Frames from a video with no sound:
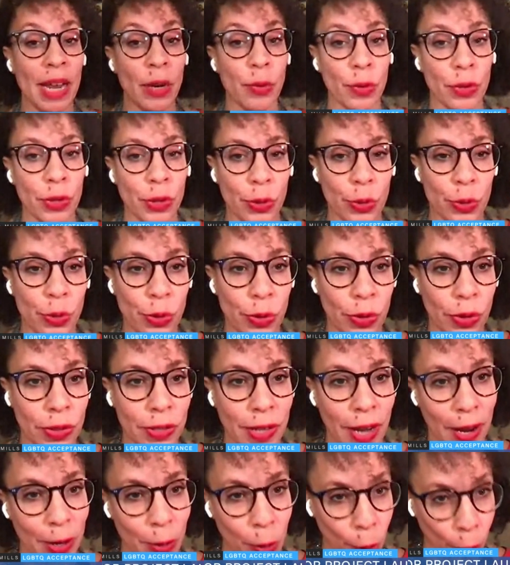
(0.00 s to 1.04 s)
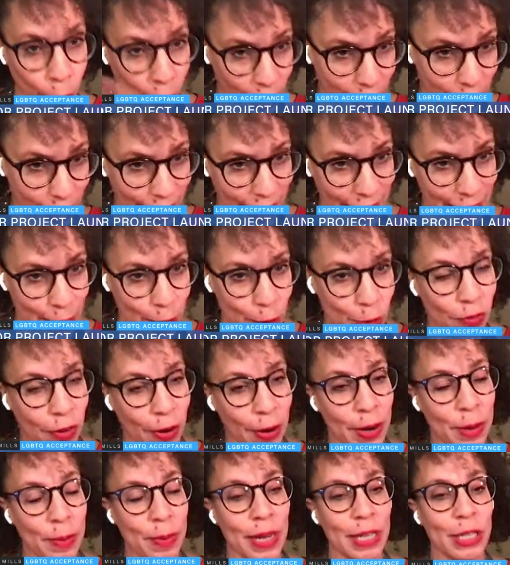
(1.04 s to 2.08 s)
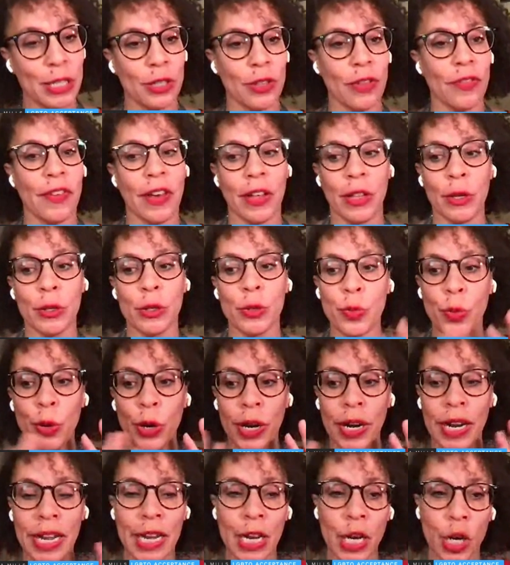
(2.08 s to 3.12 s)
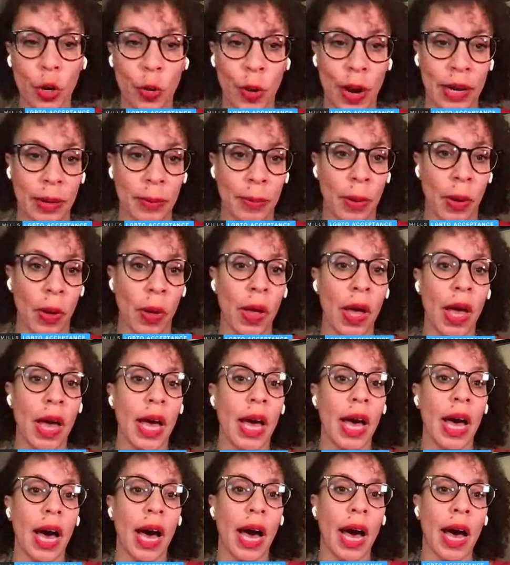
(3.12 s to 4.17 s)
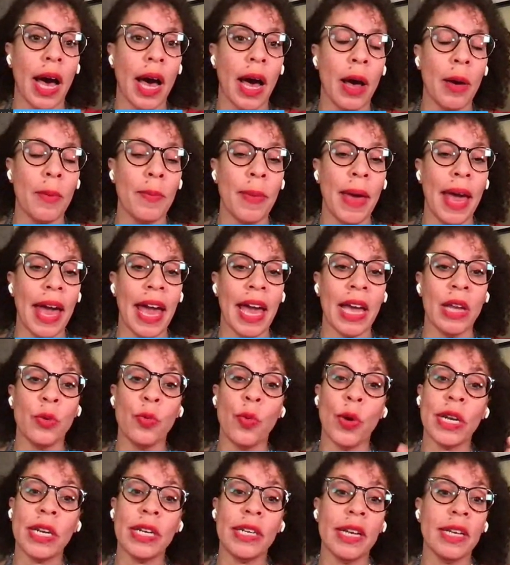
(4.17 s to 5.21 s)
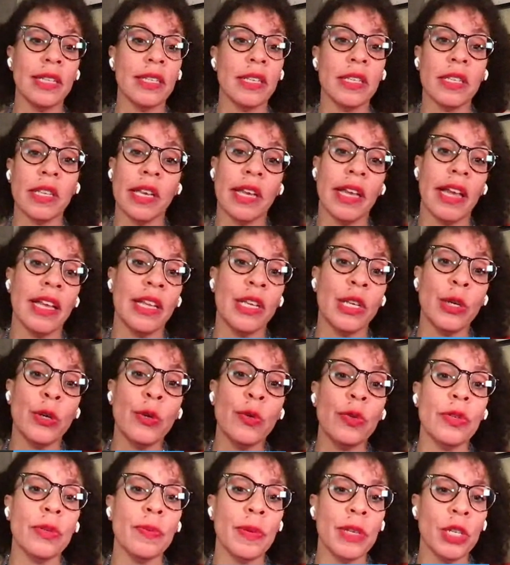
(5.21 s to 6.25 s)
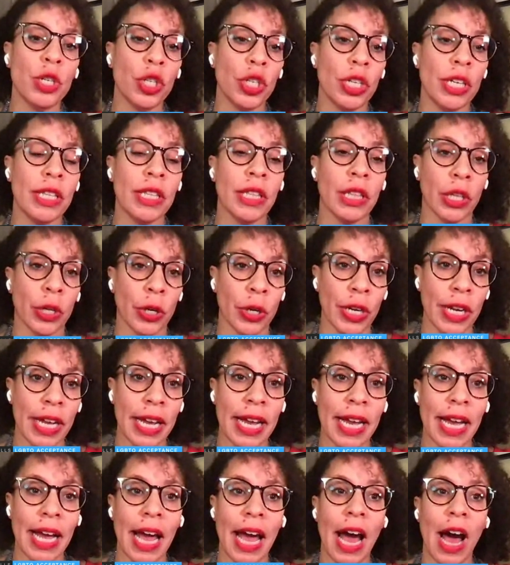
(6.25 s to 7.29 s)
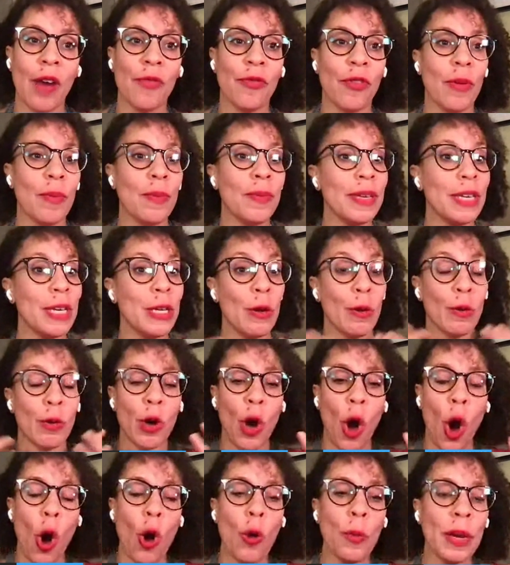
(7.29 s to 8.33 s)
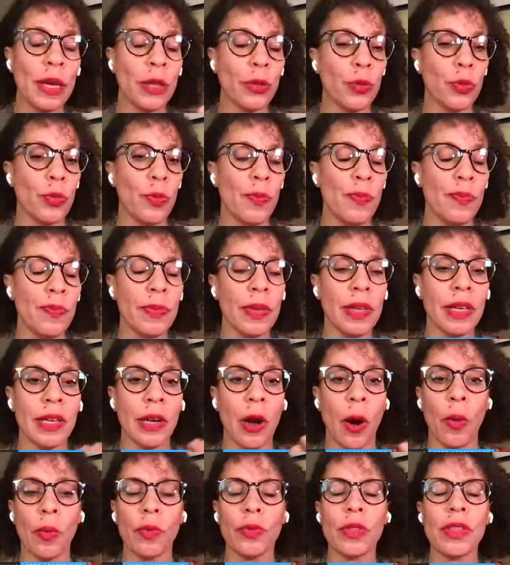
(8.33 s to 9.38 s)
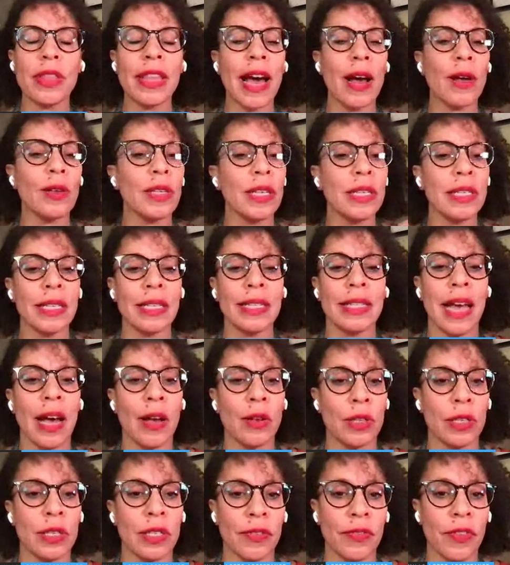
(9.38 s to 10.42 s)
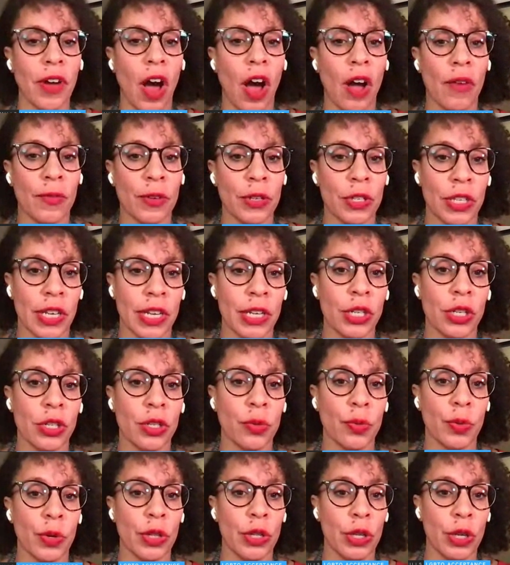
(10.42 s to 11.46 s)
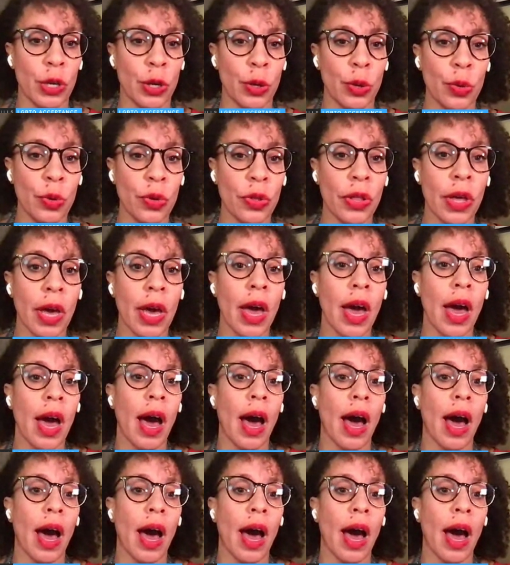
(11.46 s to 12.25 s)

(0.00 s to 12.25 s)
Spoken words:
we made with Google.org. Thank you very much. The fellows were incredible. And what it does is it used machine learning from, you know, combing through, you know, thousands and thousands of conversations with youth.